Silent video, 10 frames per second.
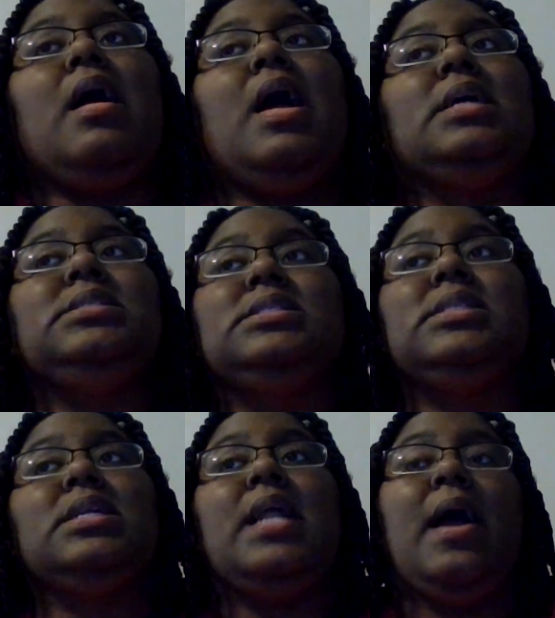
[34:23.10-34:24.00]
I just
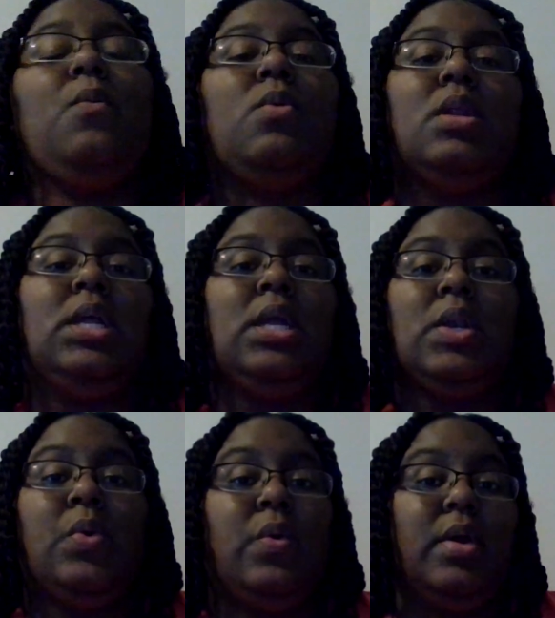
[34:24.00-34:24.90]
did not want to
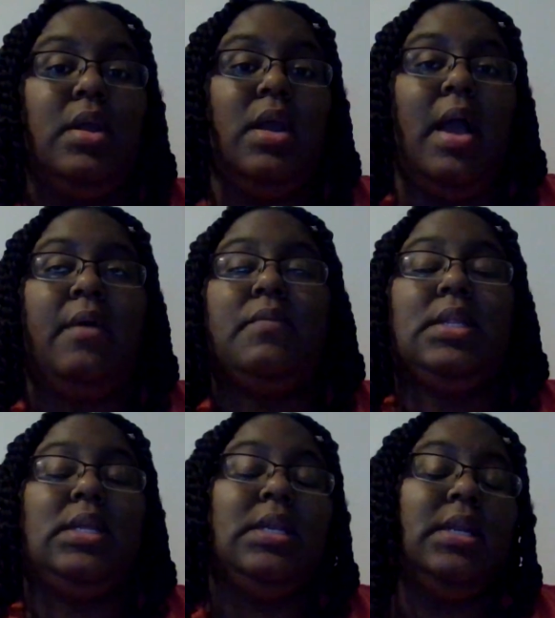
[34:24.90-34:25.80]
ignore it. I
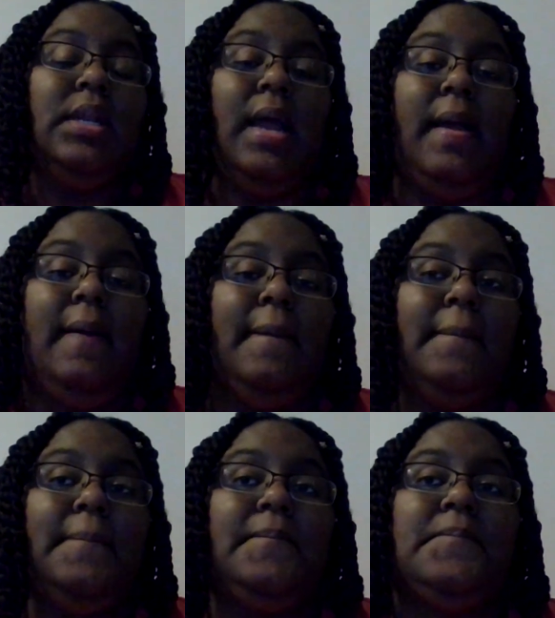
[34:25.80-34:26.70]
really did not.
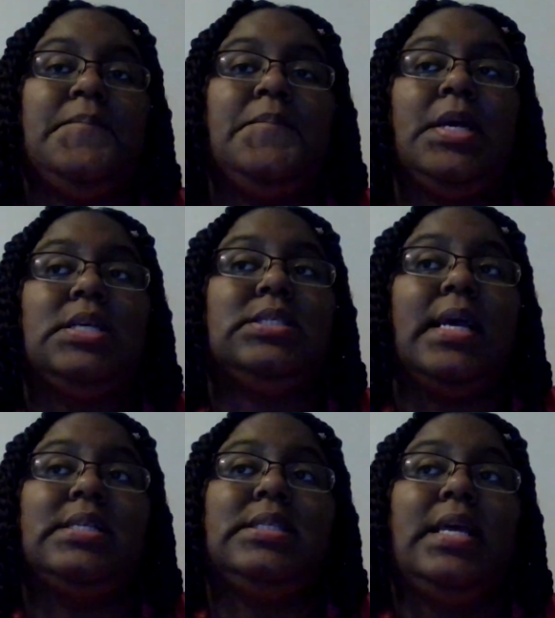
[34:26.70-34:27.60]
Because,
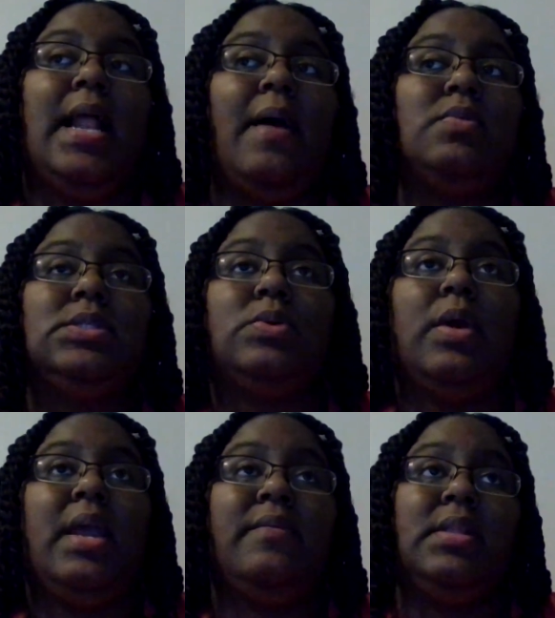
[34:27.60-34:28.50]
like I said, I was
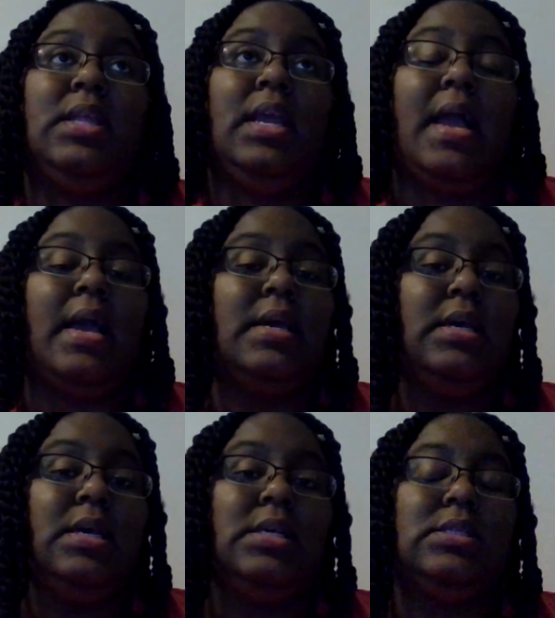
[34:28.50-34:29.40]
doing everything I
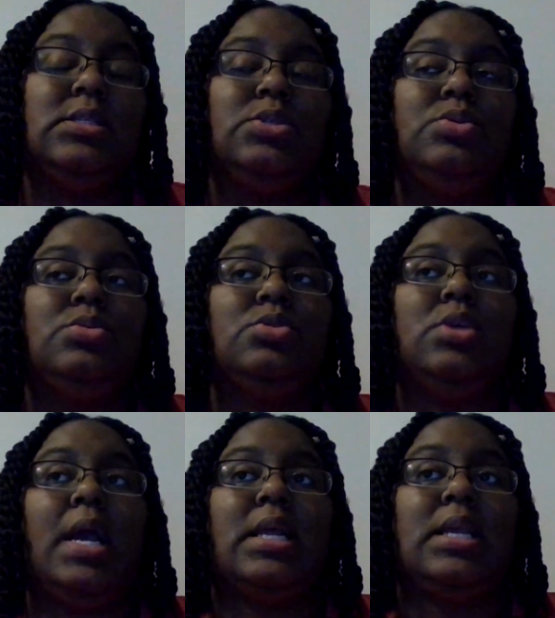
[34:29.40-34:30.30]
could to
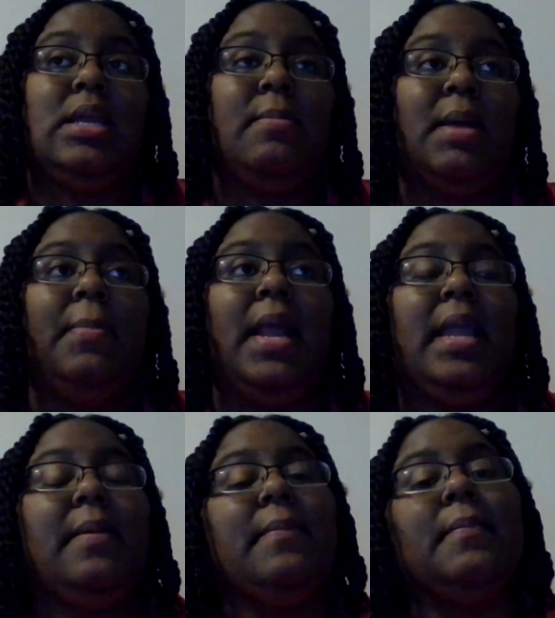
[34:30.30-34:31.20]
try to keep my
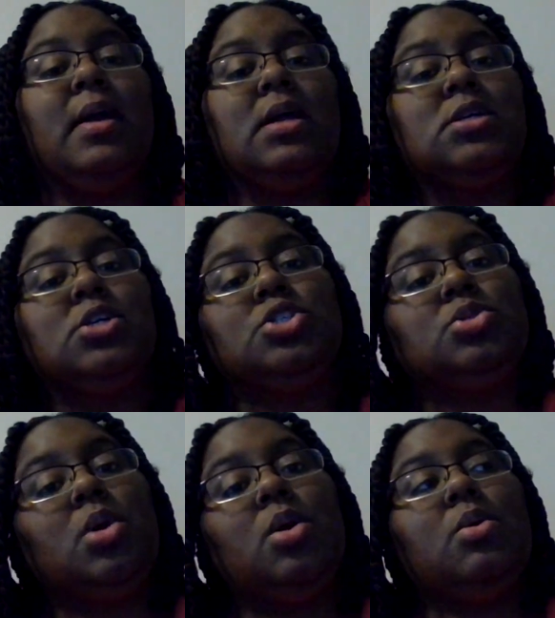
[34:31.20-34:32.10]
pain under
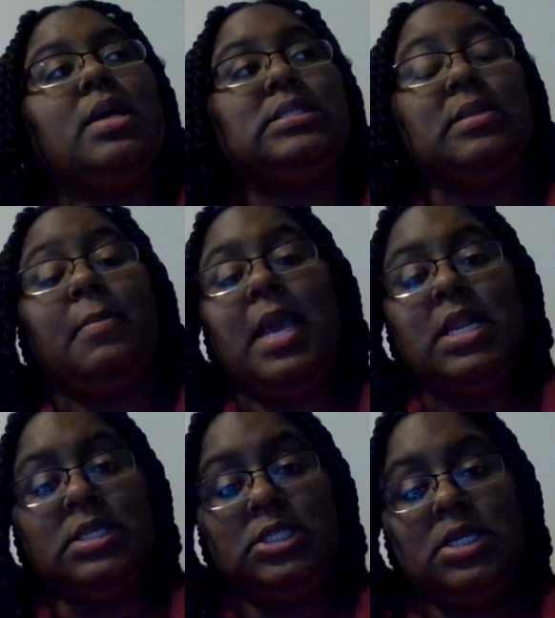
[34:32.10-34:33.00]
control and to
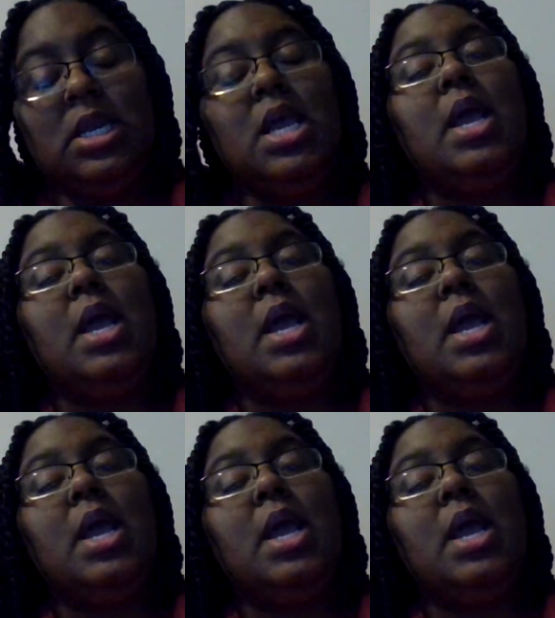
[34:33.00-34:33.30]
manage it.